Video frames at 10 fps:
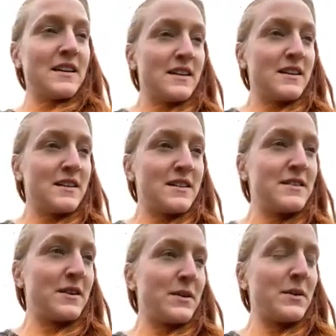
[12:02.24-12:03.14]

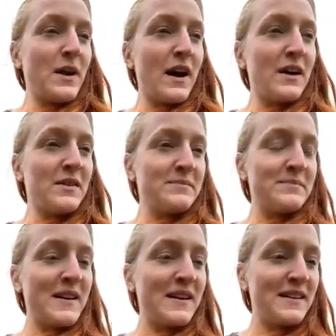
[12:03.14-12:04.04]
So
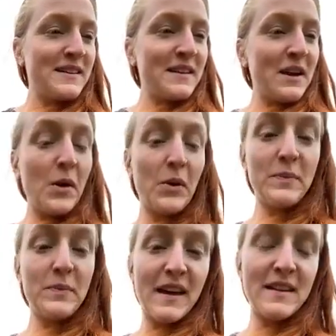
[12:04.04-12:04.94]
I hope
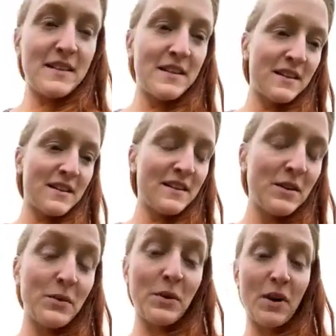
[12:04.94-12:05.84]
that
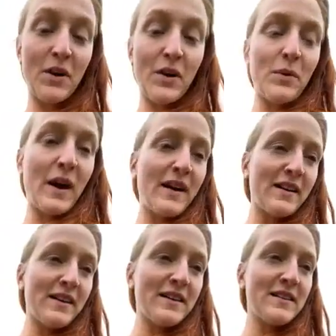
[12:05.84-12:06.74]
you are all
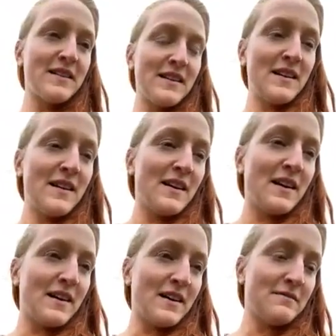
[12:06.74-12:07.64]
well.
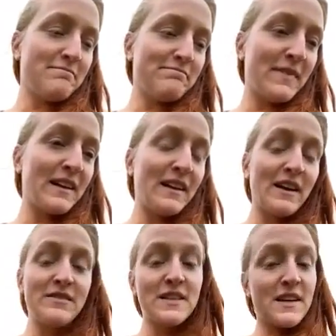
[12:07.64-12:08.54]
I'd love
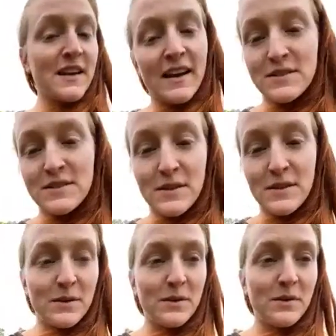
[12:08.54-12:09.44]
to connect with
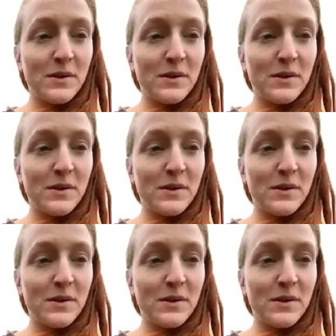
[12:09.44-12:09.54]
you.